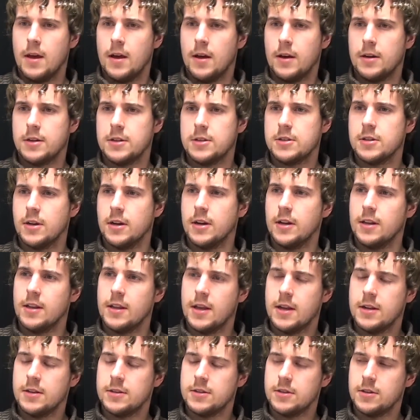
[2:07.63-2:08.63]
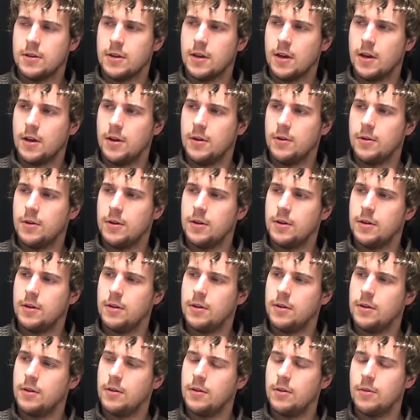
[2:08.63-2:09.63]
I decided then to go
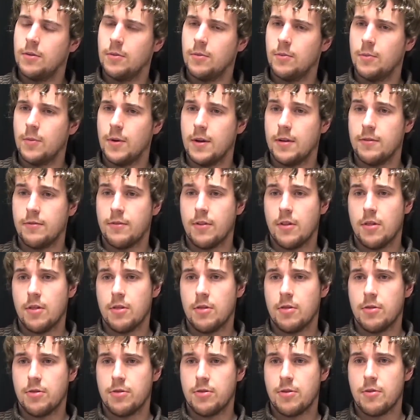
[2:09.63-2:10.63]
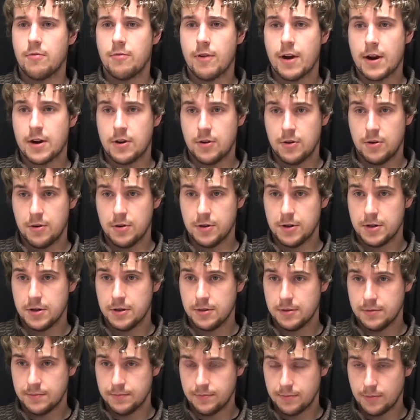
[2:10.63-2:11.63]
with the Red Hood,
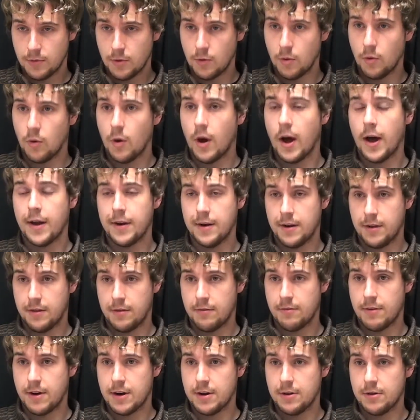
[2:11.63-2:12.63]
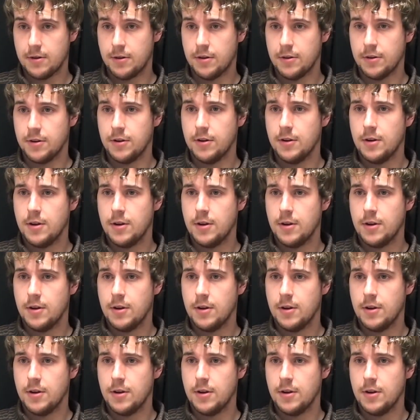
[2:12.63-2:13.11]
or Under the Red Hood.